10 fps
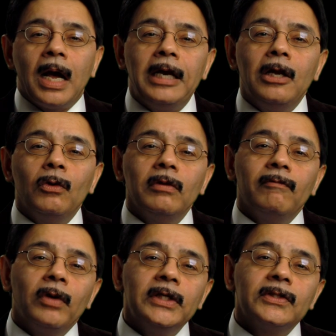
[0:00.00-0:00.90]
I know the
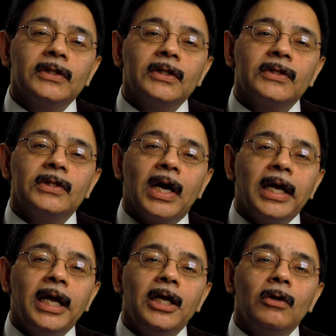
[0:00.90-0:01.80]
voices
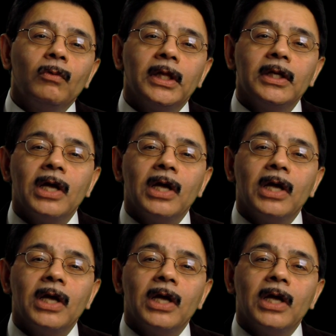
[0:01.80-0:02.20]
dying with a